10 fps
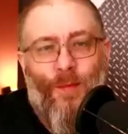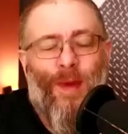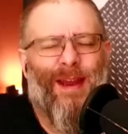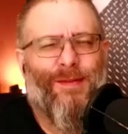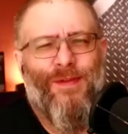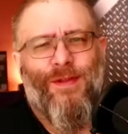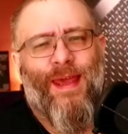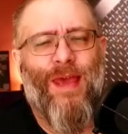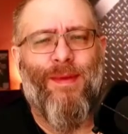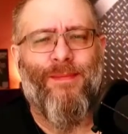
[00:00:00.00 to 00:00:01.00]
We had a few that
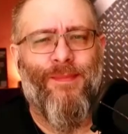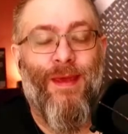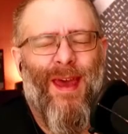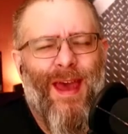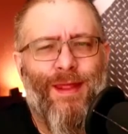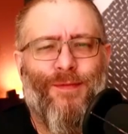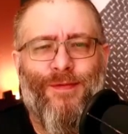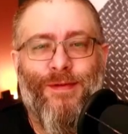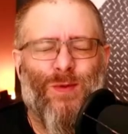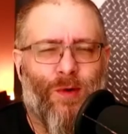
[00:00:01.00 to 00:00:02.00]
came in. The
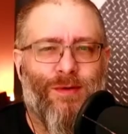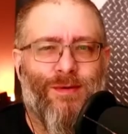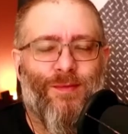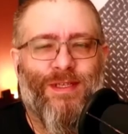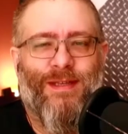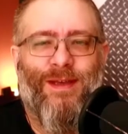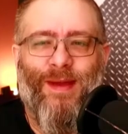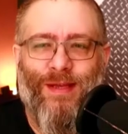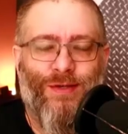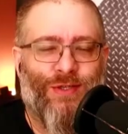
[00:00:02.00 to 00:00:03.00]
first one, which I think we
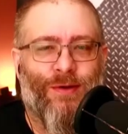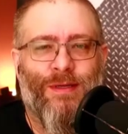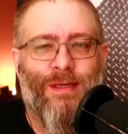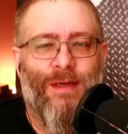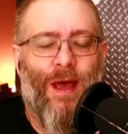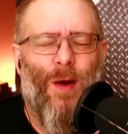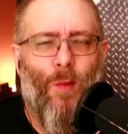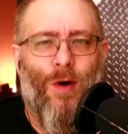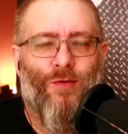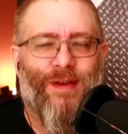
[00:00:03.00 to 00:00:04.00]
touched on,
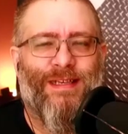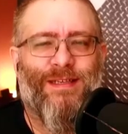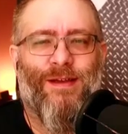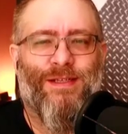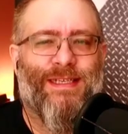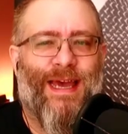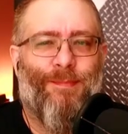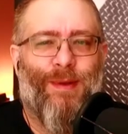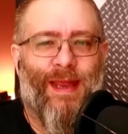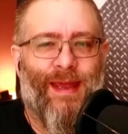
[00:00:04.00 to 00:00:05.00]
what research is
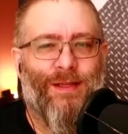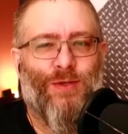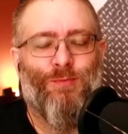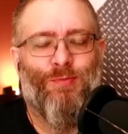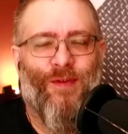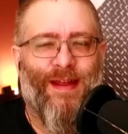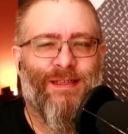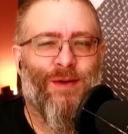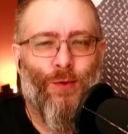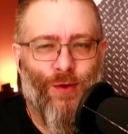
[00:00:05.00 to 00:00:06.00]
happening to
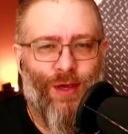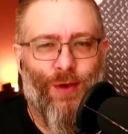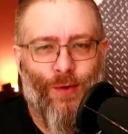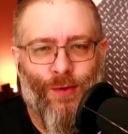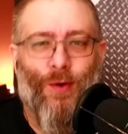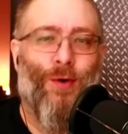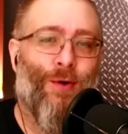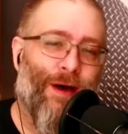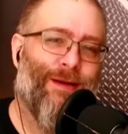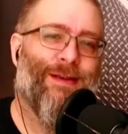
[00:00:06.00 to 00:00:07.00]
prevent or cure or
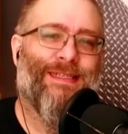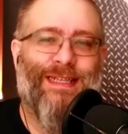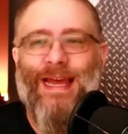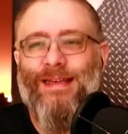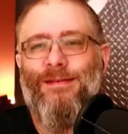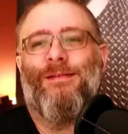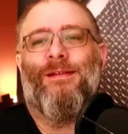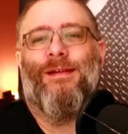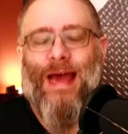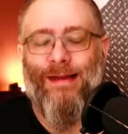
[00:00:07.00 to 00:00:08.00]
understand
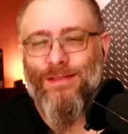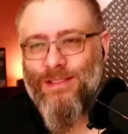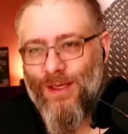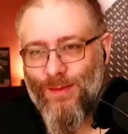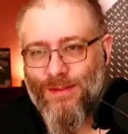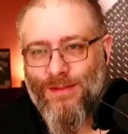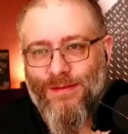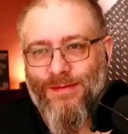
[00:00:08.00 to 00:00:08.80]
Alzheimer's?